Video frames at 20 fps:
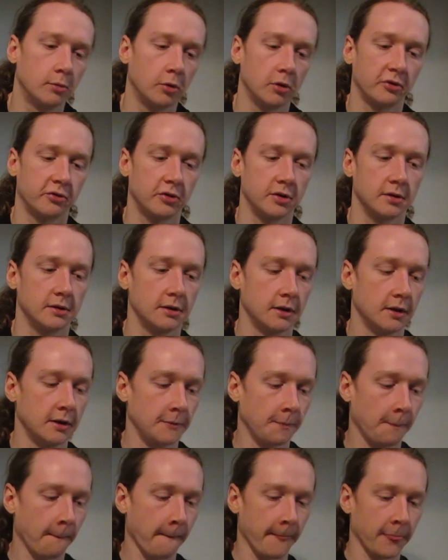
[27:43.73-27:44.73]
boyfriend
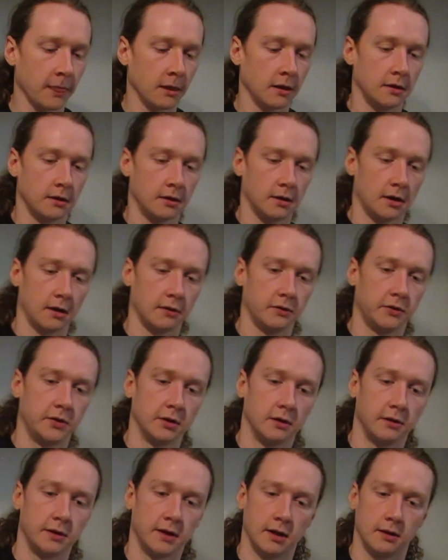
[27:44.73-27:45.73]

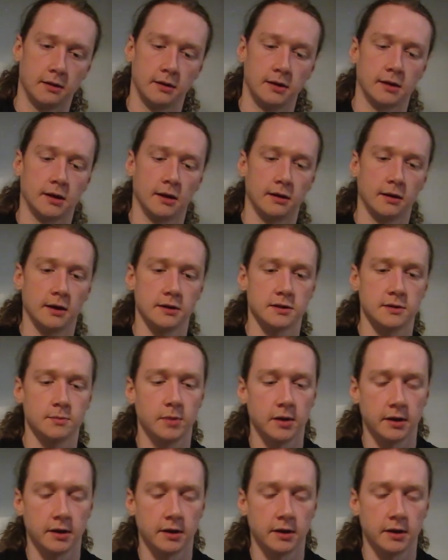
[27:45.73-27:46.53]
until the ending, I guess.